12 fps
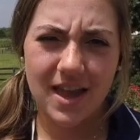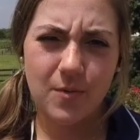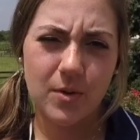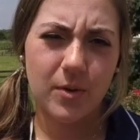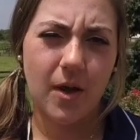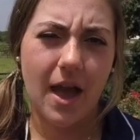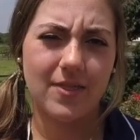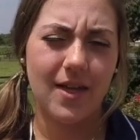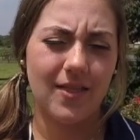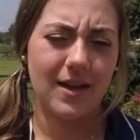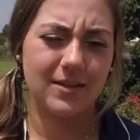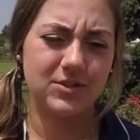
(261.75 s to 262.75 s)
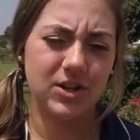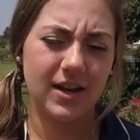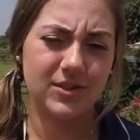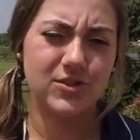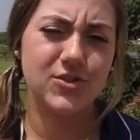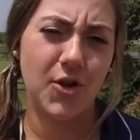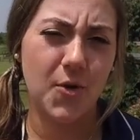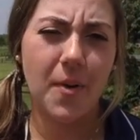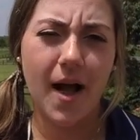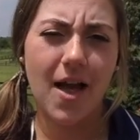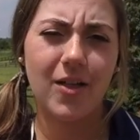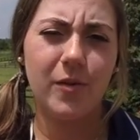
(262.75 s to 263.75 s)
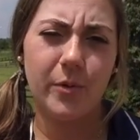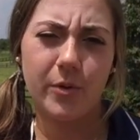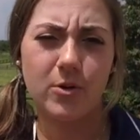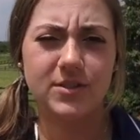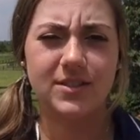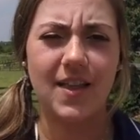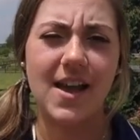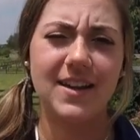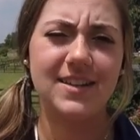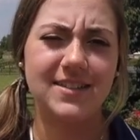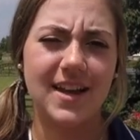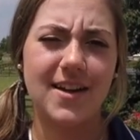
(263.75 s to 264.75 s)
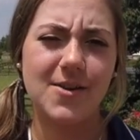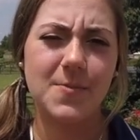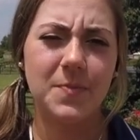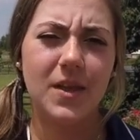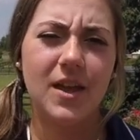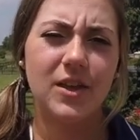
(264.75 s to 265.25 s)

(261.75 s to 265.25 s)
and we had that like giant snow pile and we were all sliding down.